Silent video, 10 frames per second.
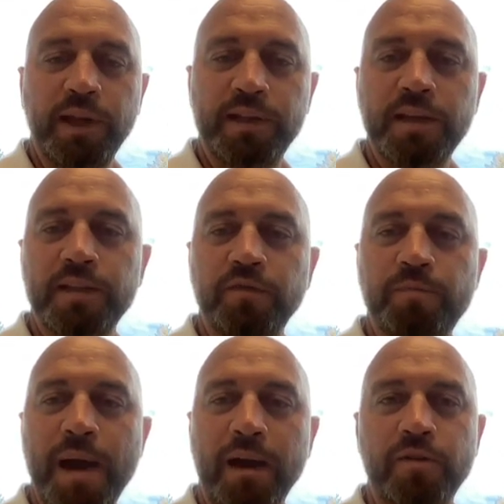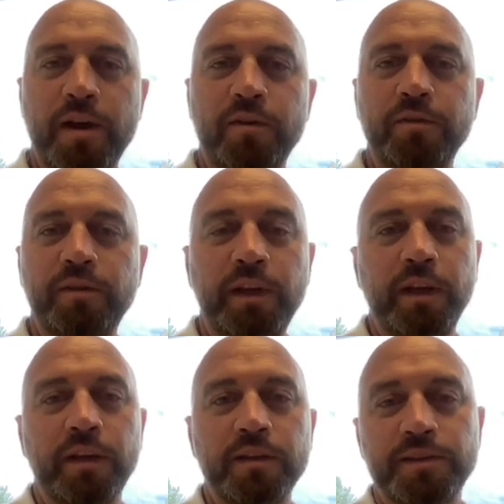extensive background
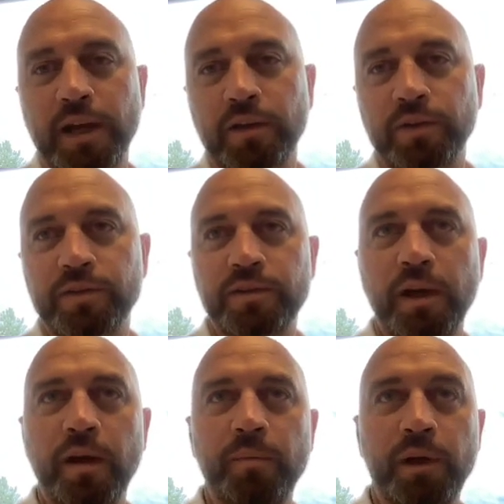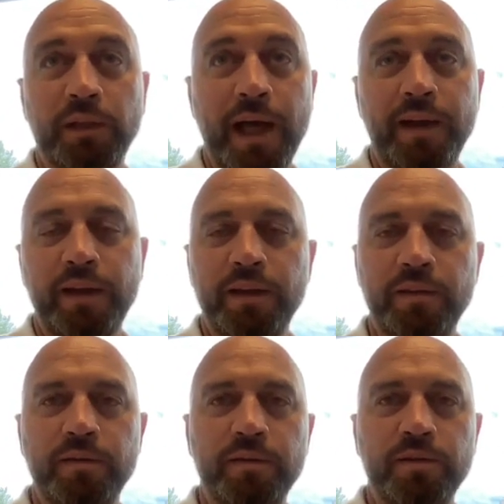in sales, a lot
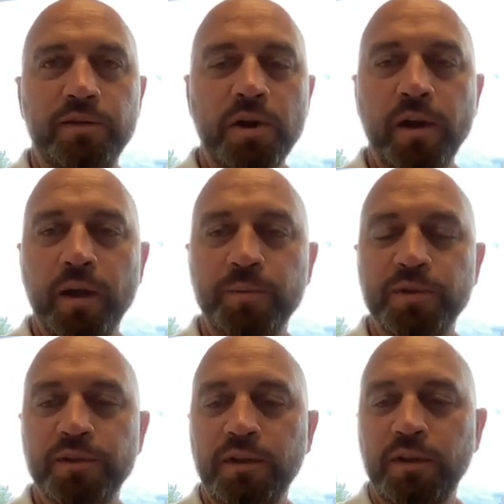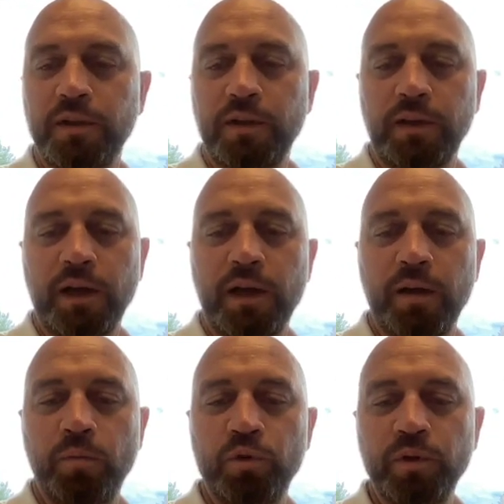in startups,
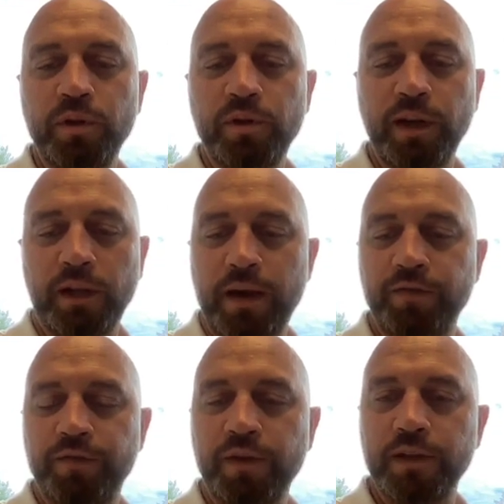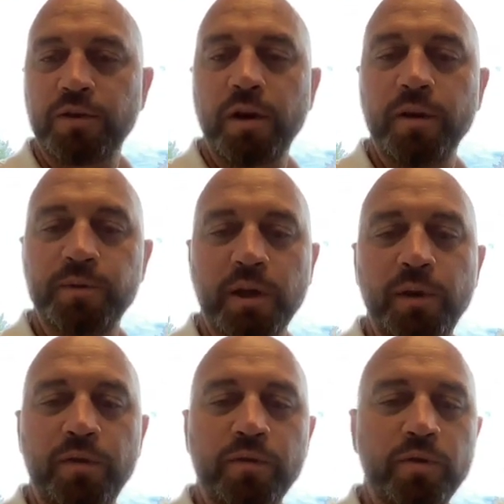which we do get a lot of startups
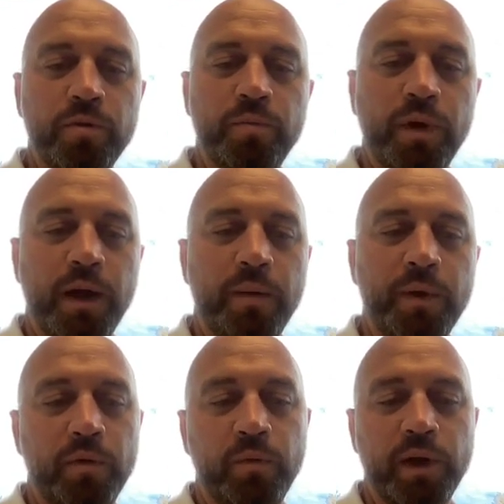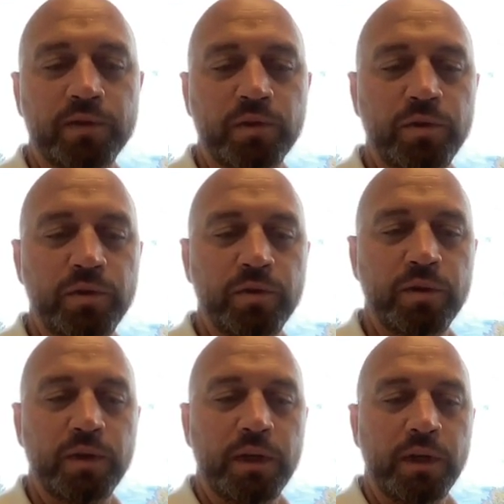coming through. We also do
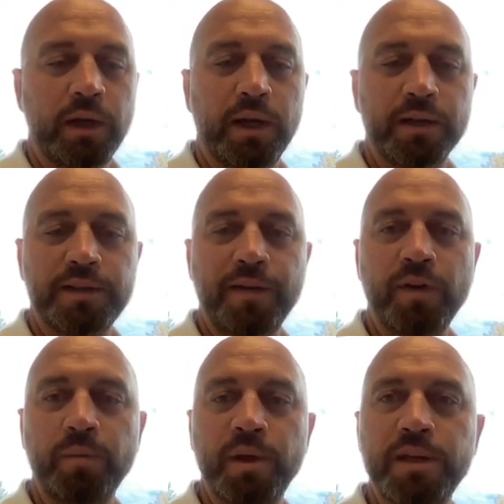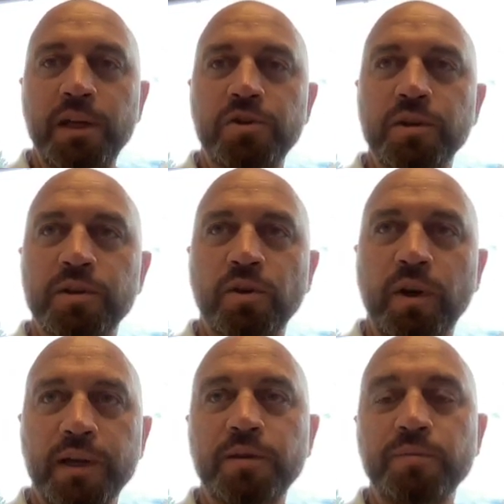staff augmentation. So
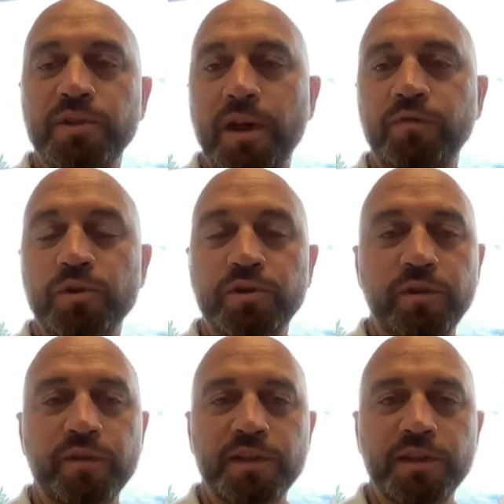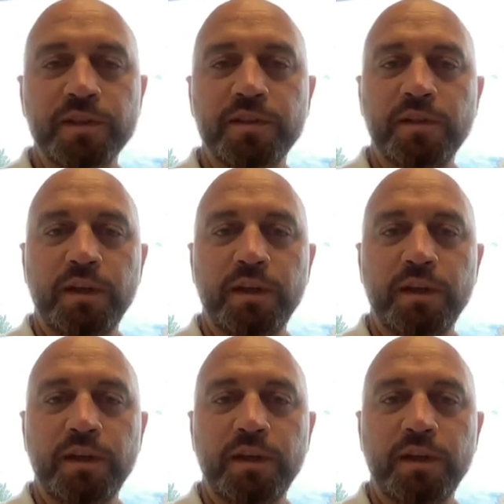custom software services.